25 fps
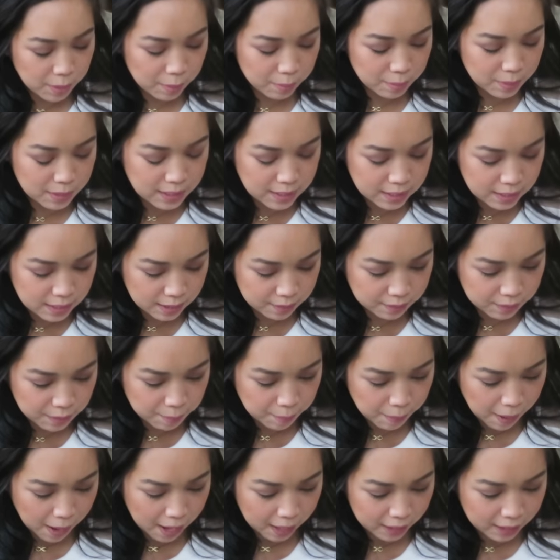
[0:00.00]
We received
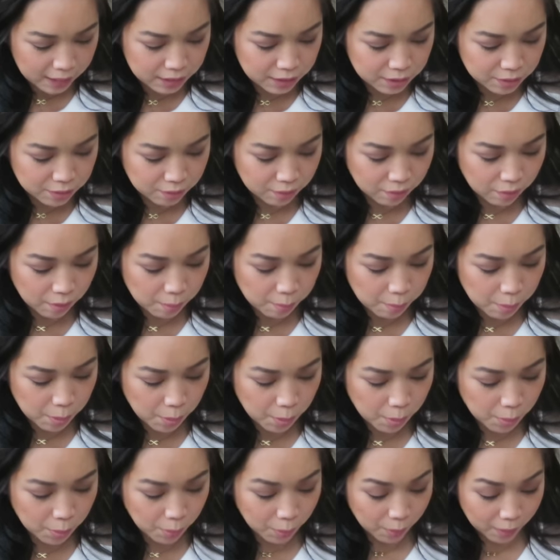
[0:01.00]
a package from
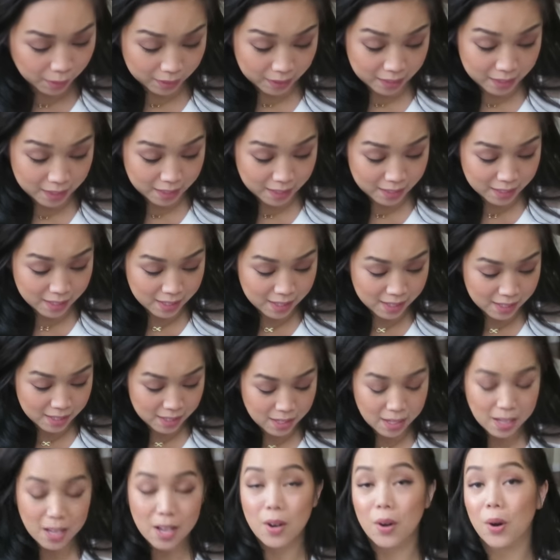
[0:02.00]
Hawaii,
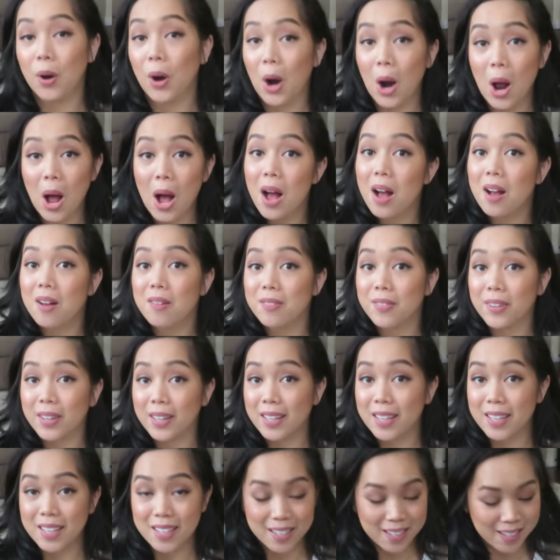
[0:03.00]
or
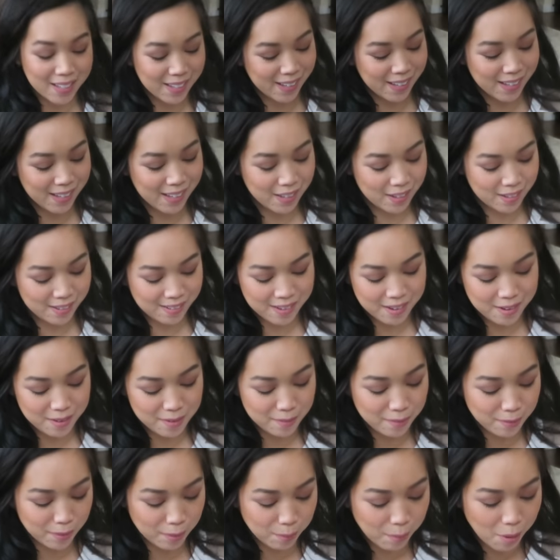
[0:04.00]
Hawaii,
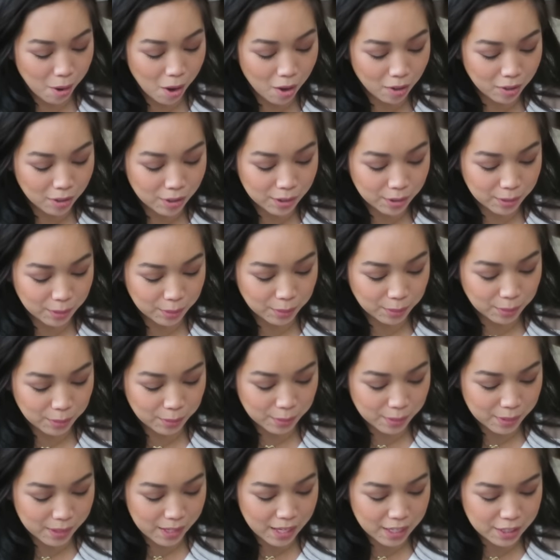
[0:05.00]
from
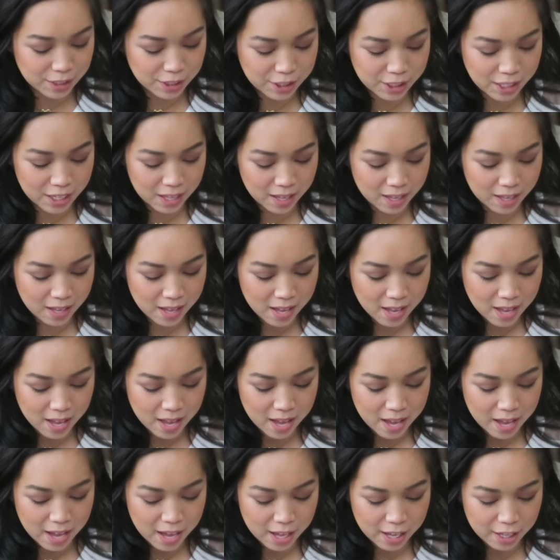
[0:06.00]
Honolulu, Kesha,
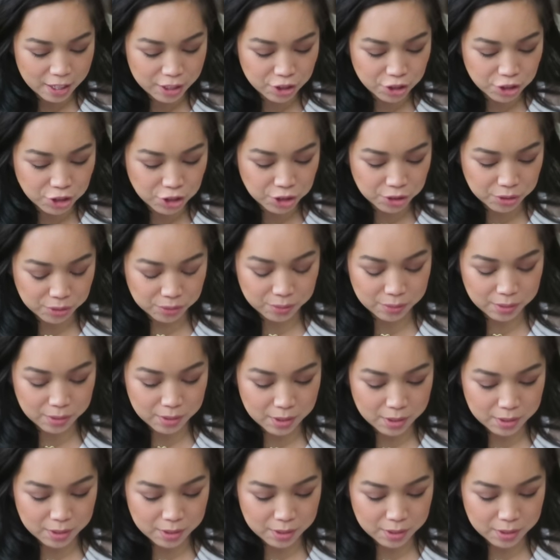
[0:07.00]
and June